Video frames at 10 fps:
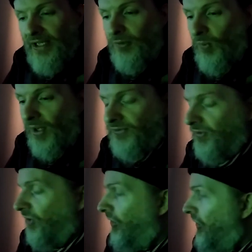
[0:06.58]
in
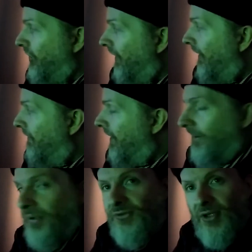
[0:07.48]
Western Europe,
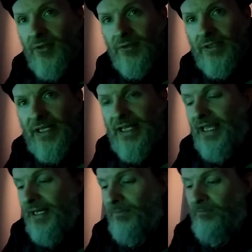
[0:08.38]
particularly
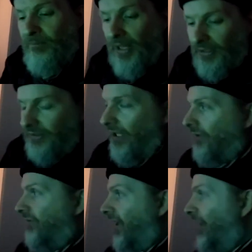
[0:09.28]
in
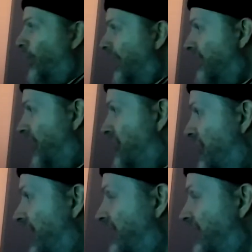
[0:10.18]
Benelux, and one such